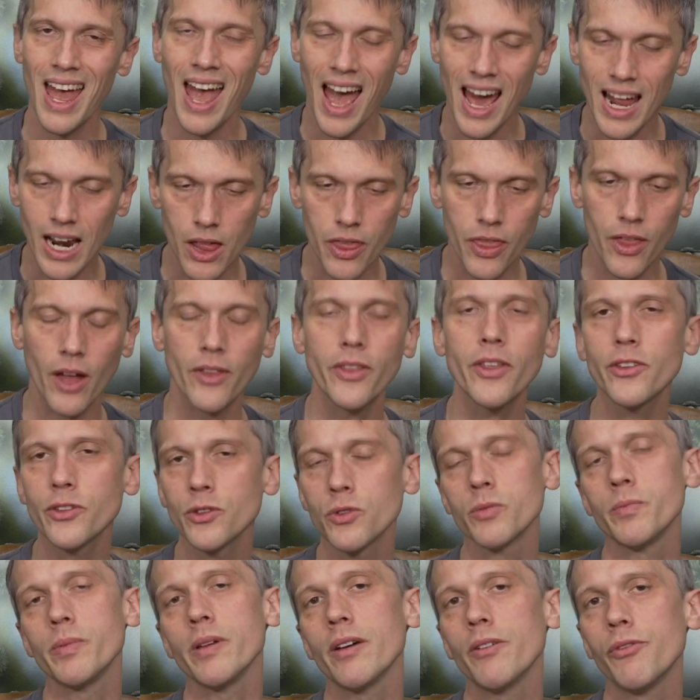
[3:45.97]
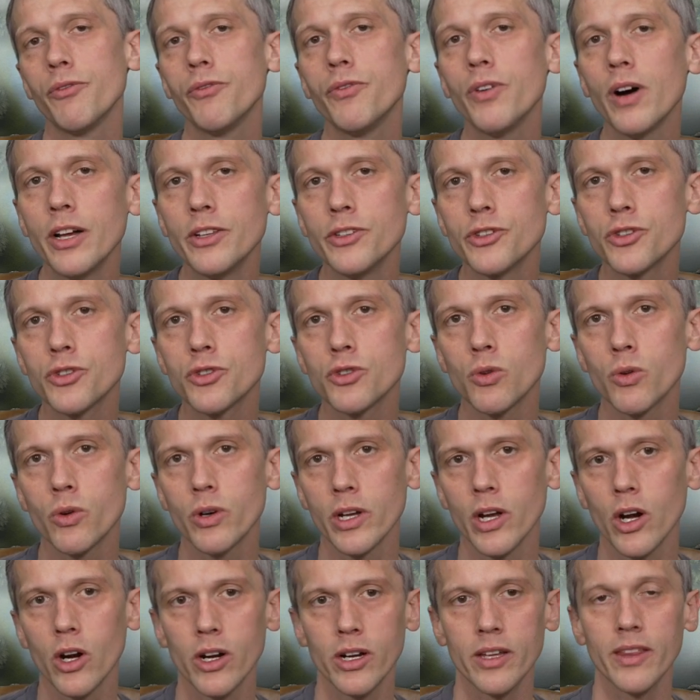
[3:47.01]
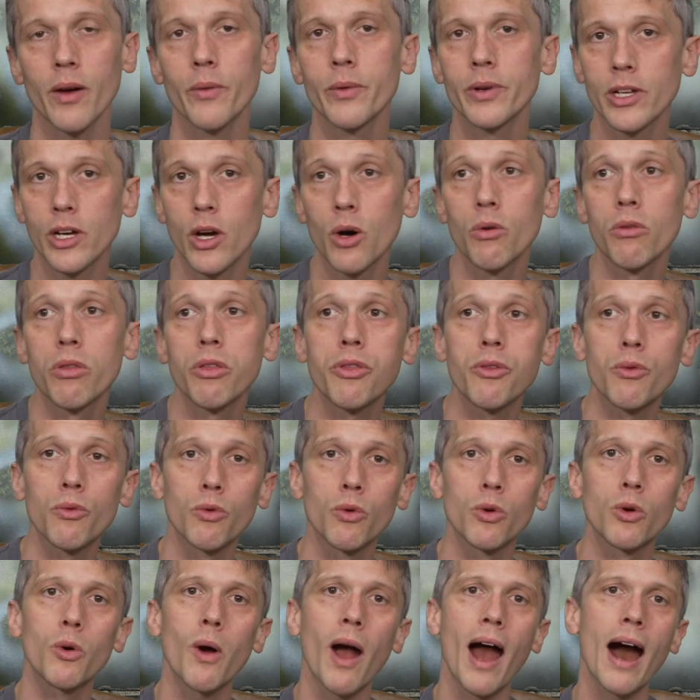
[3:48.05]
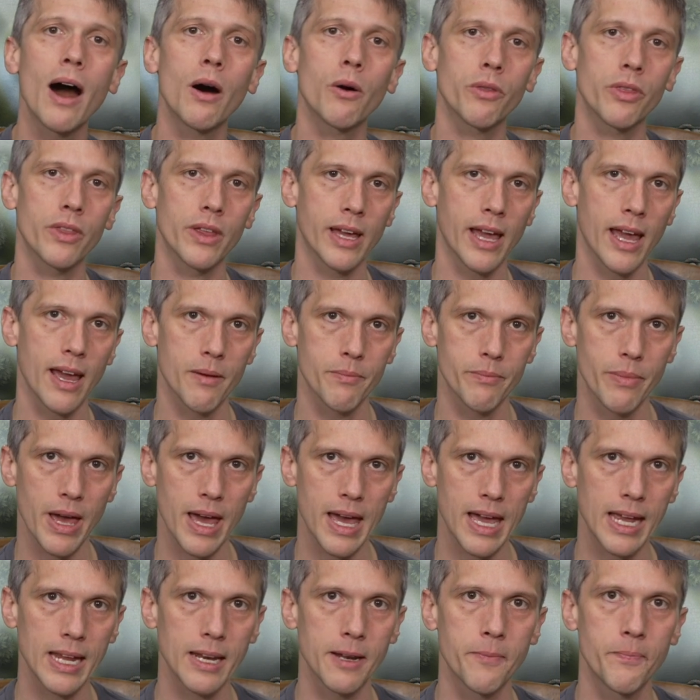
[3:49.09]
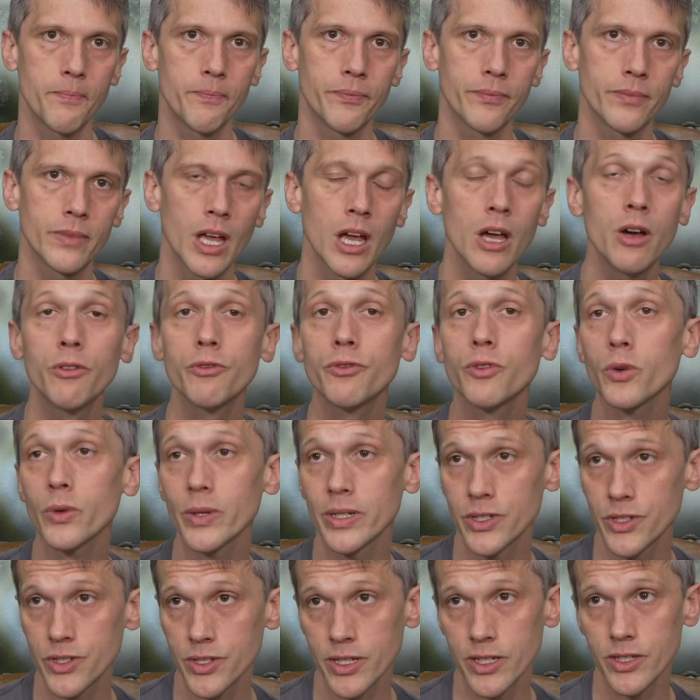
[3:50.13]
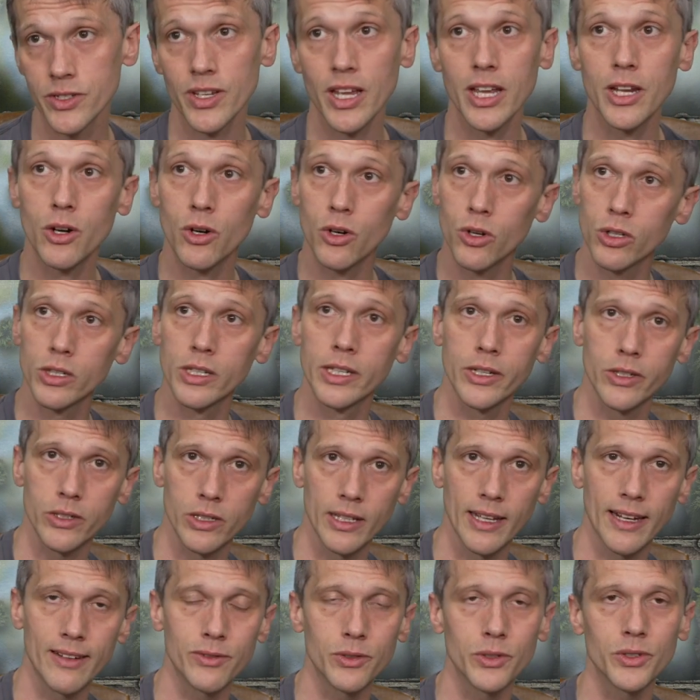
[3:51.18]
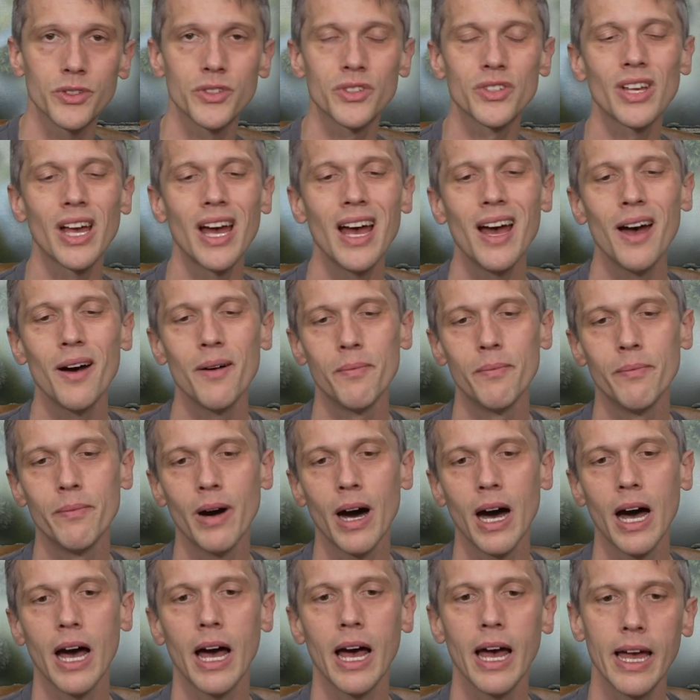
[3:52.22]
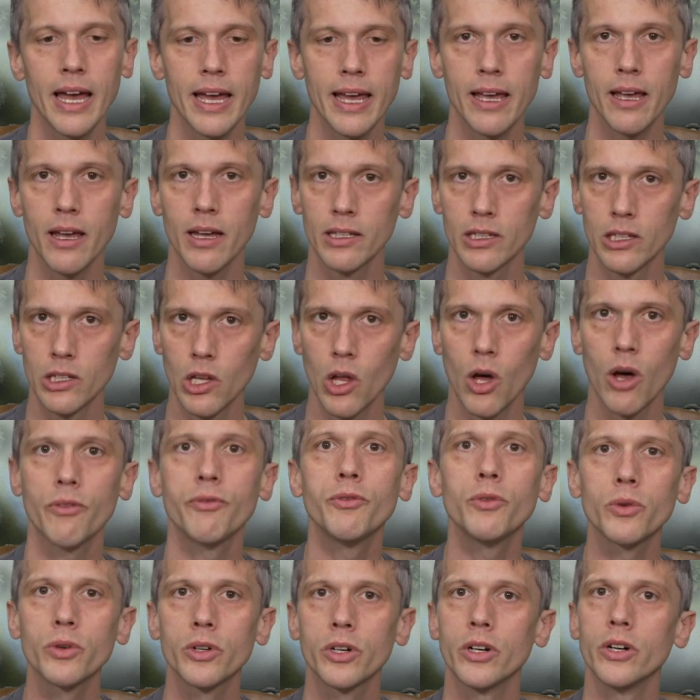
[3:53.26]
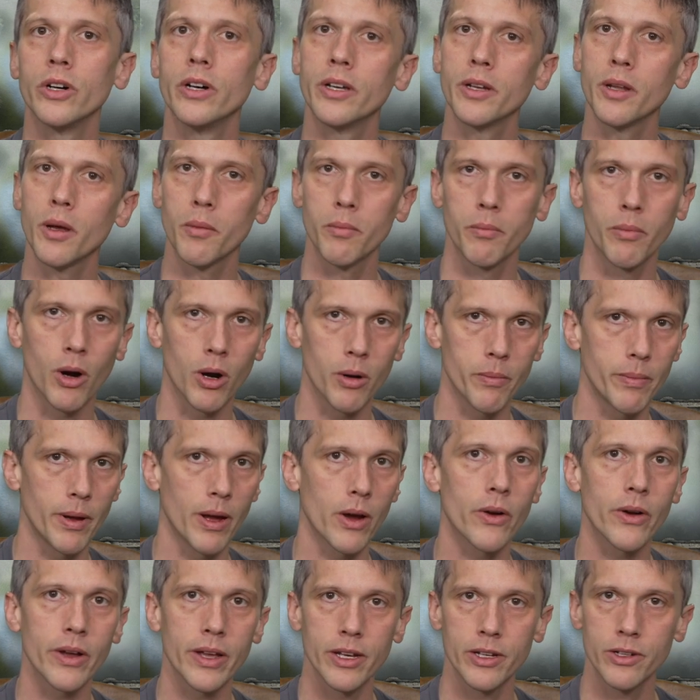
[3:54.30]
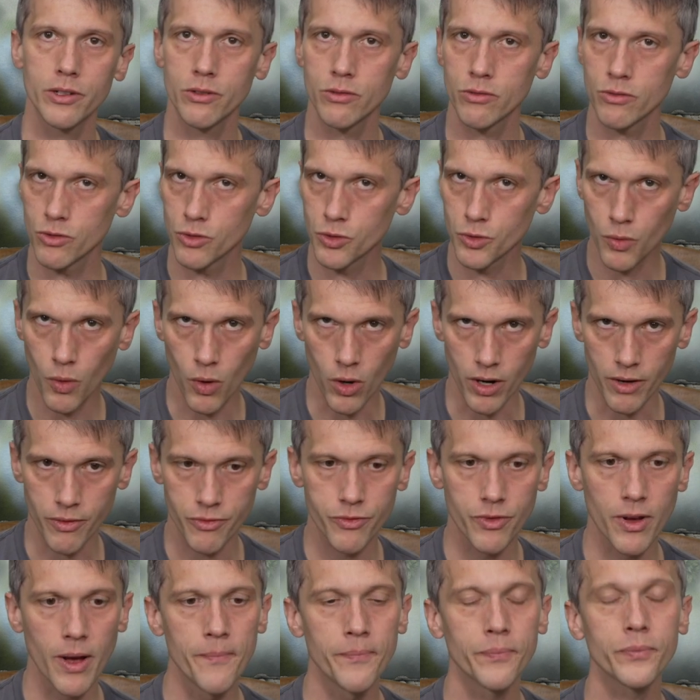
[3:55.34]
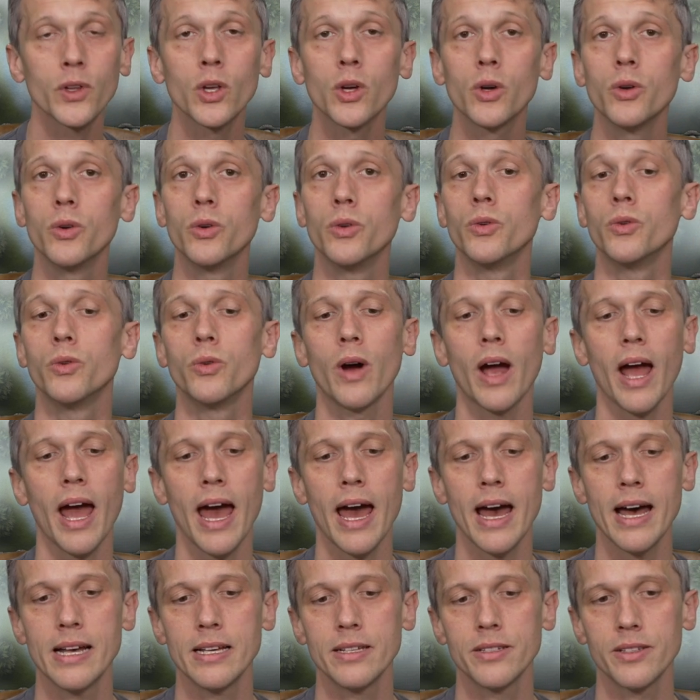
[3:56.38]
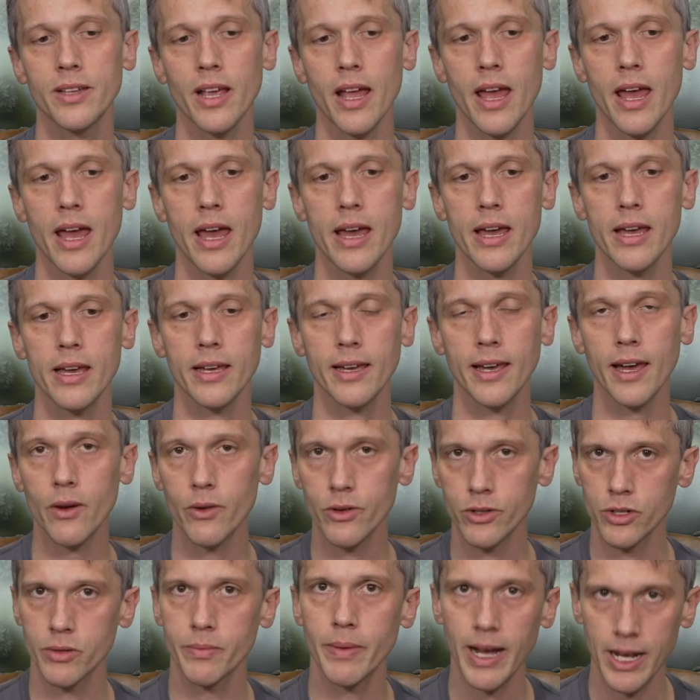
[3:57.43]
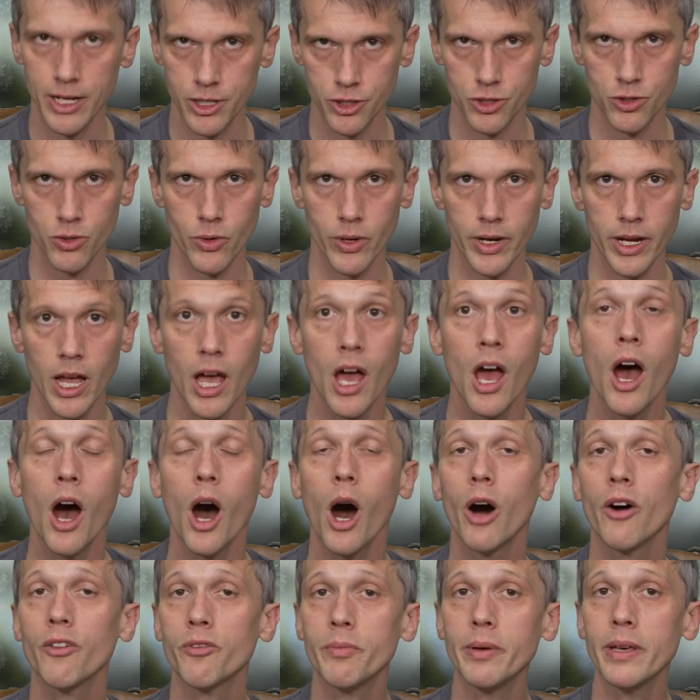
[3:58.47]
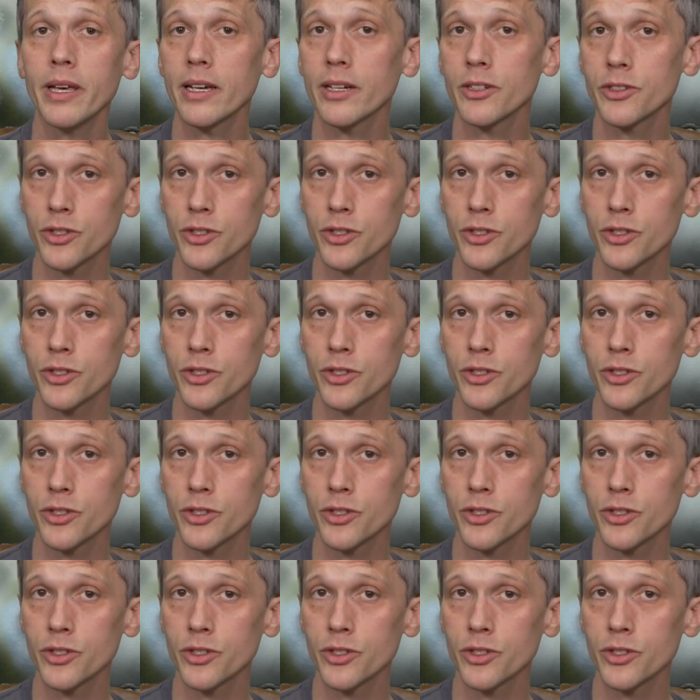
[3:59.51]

And I thought this would be a fun story arc that would go throughout the campaign. For instance, in earlier levels, my lawful good barbarian dwarf, who has a character backstory of being a